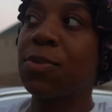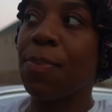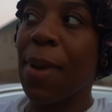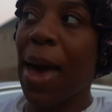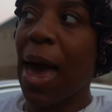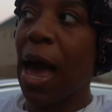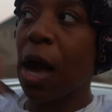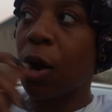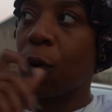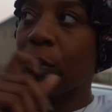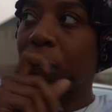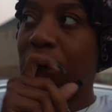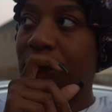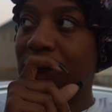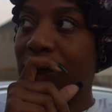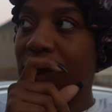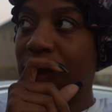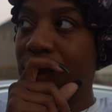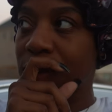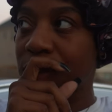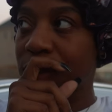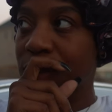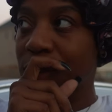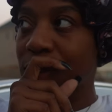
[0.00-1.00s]
backwards.
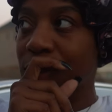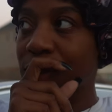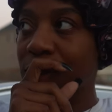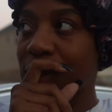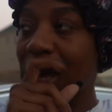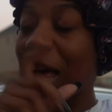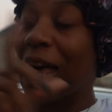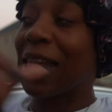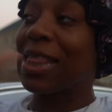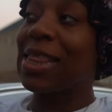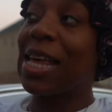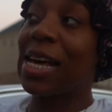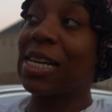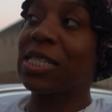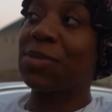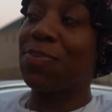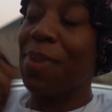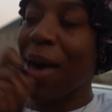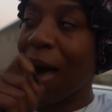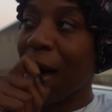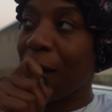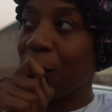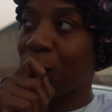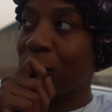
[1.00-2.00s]
Oh, no. That's
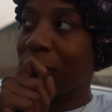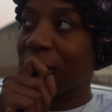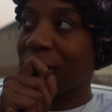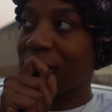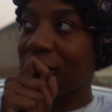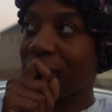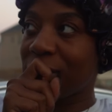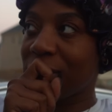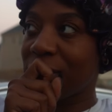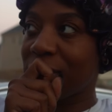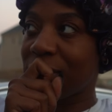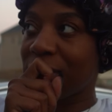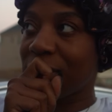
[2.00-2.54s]
backwards.